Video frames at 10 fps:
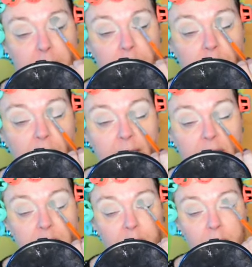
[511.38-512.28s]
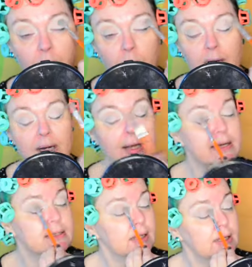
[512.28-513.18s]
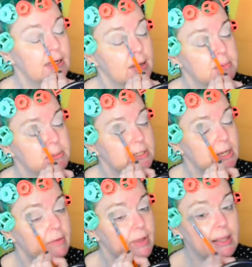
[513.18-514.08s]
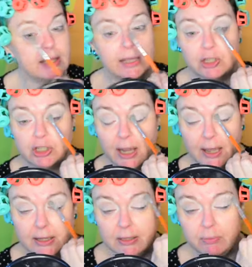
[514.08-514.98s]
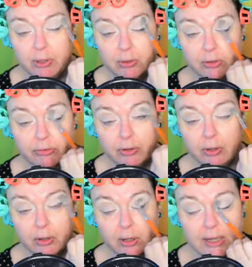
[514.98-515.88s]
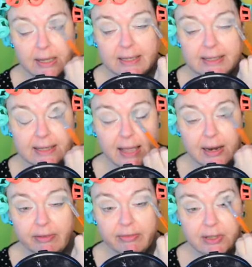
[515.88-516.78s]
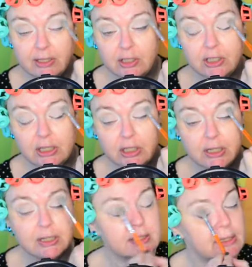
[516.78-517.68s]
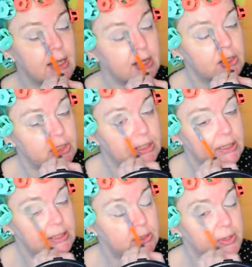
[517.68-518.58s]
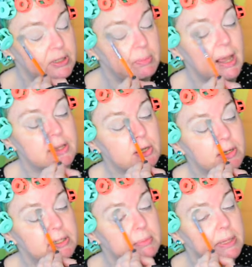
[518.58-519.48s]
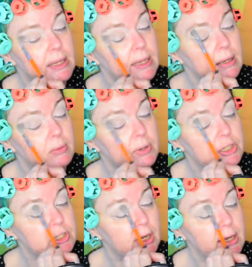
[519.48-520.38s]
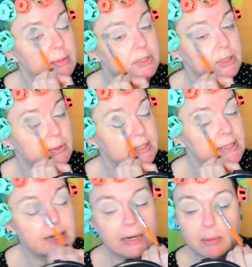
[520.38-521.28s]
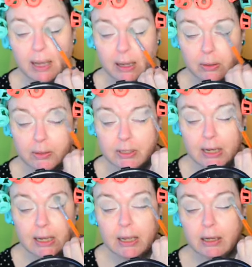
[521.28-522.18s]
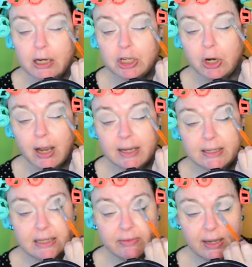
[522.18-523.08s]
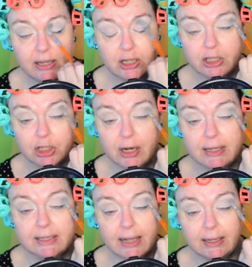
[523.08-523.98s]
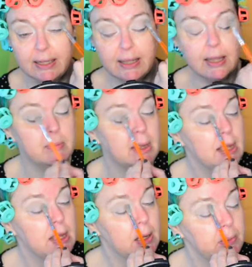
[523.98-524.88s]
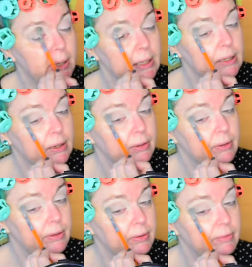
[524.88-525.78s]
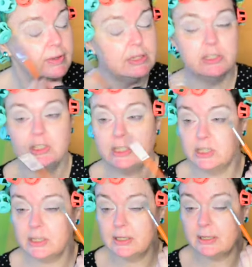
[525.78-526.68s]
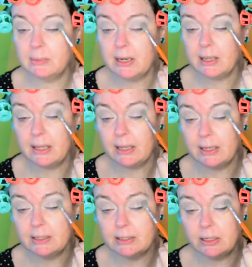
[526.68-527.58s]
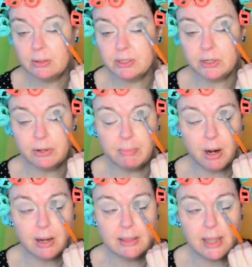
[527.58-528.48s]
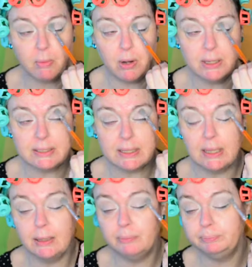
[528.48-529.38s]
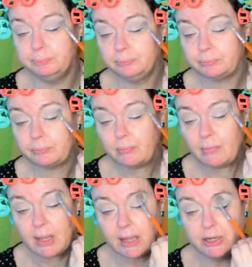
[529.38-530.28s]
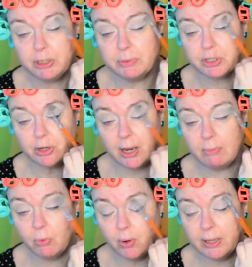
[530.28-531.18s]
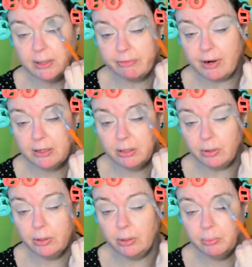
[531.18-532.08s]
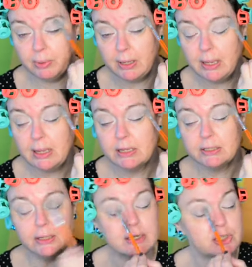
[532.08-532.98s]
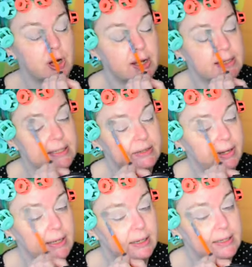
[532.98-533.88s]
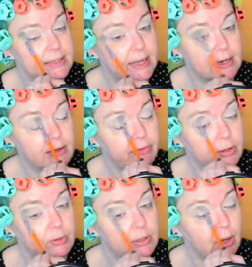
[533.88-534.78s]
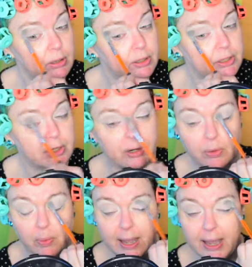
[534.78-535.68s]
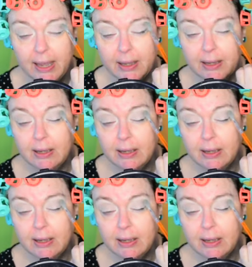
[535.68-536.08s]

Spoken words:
trying to organize and clean up some stuff, and then she had these beautiful set of vintage dishes that she is going to pass on to me, which I am so excited about. I'm gonna try and see if I, because she tried selling them, but you know, vintage dishes, I mean, I think it's, you know, a certain market that wants them, and she was trying more in the friend group, so I'm gonna try and see if I can at least send a few dollars her way.